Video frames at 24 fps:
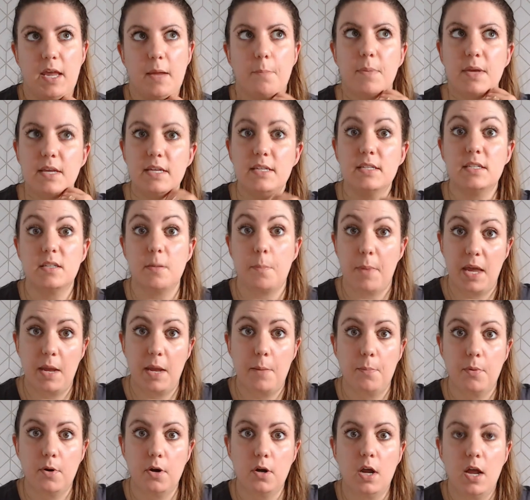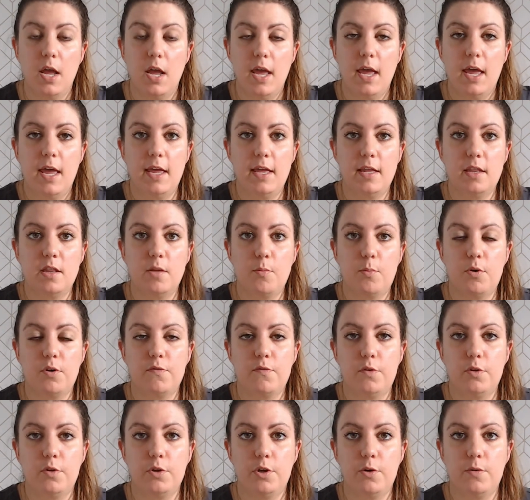pieces of paper in the
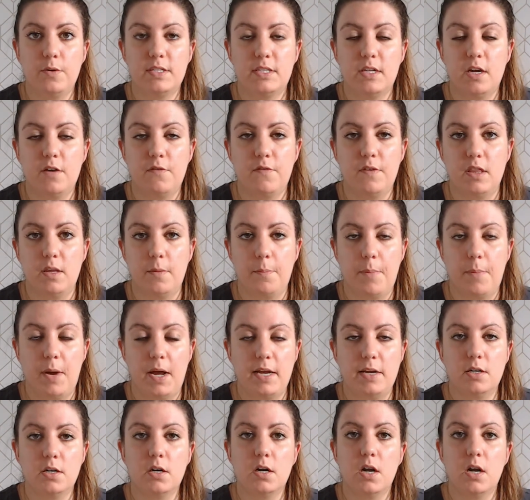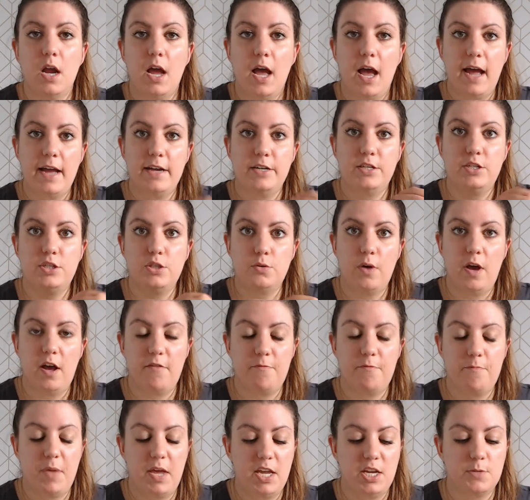portfolio itself. In the binder, I do have
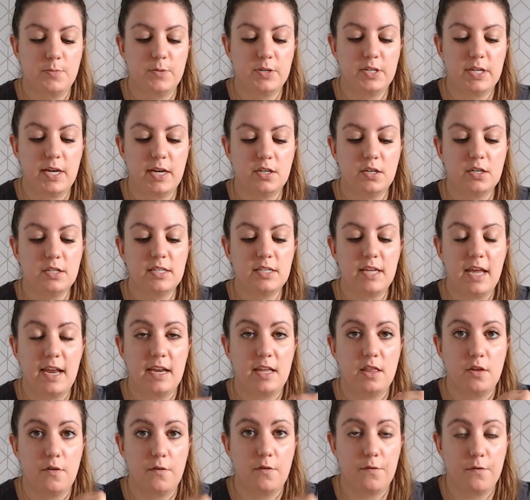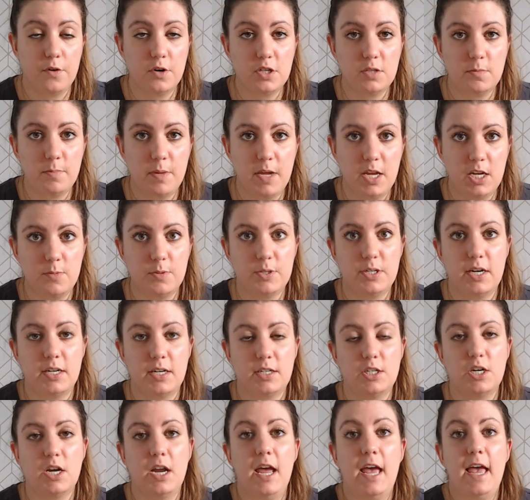page protectors, and in the first page
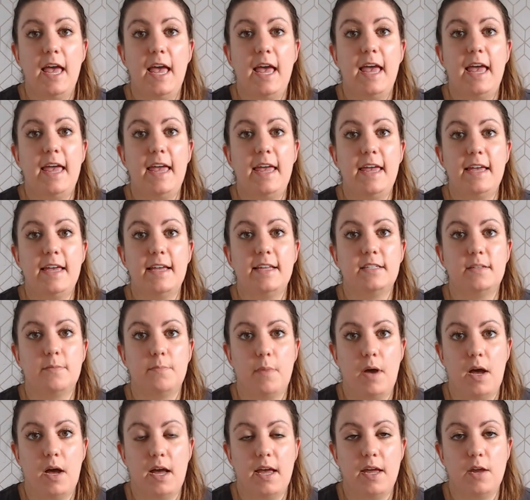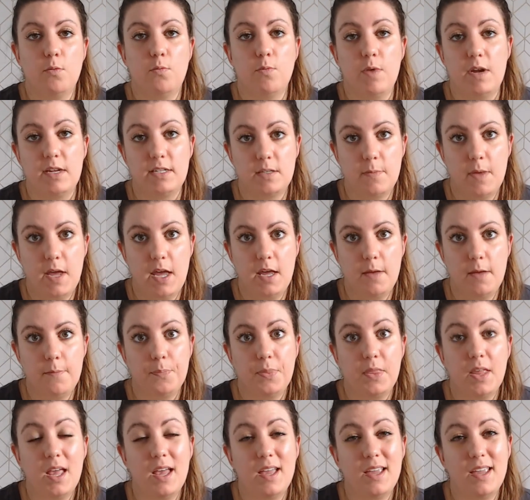protector is my resume.
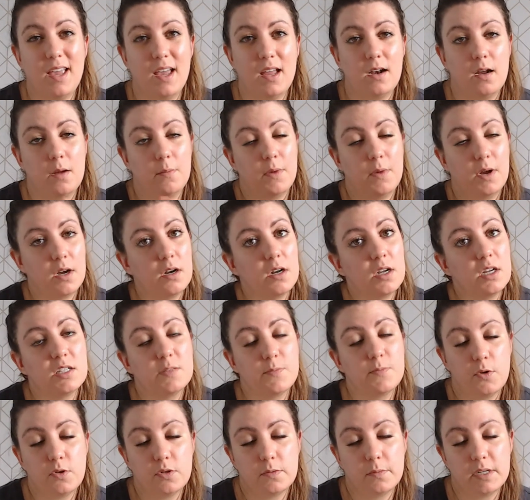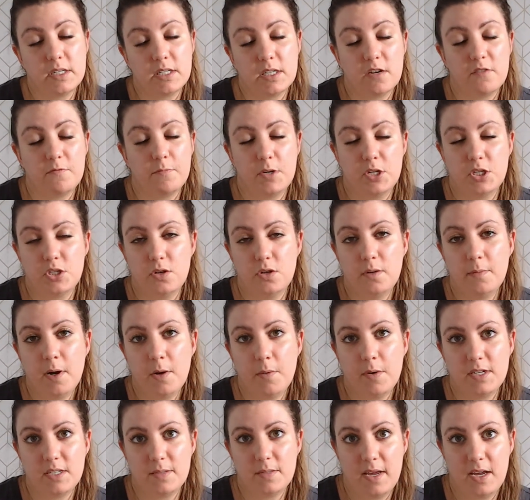Again, I'm not going to expose myself by showing my
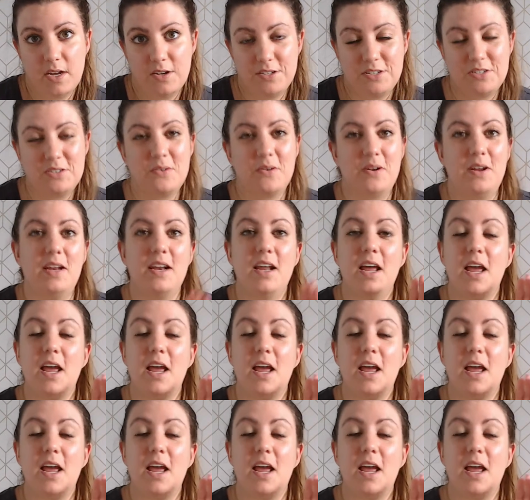resume on screen,